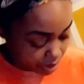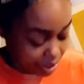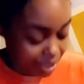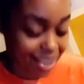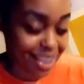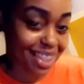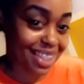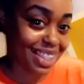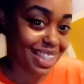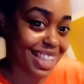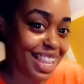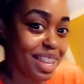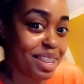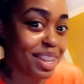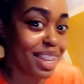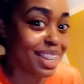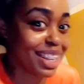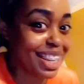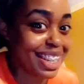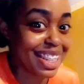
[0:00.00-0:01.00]
Yeah,
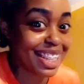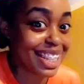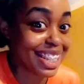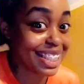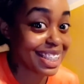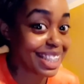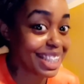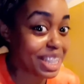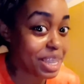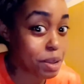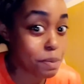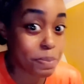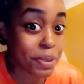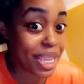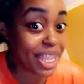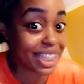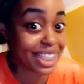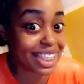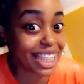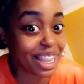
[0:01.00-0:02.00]
all I need is a little
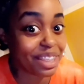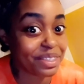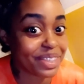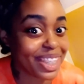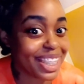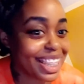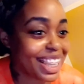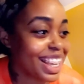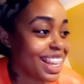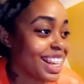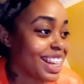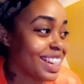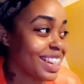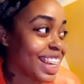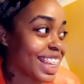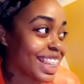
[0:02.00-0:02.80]
pinch of it. Oh,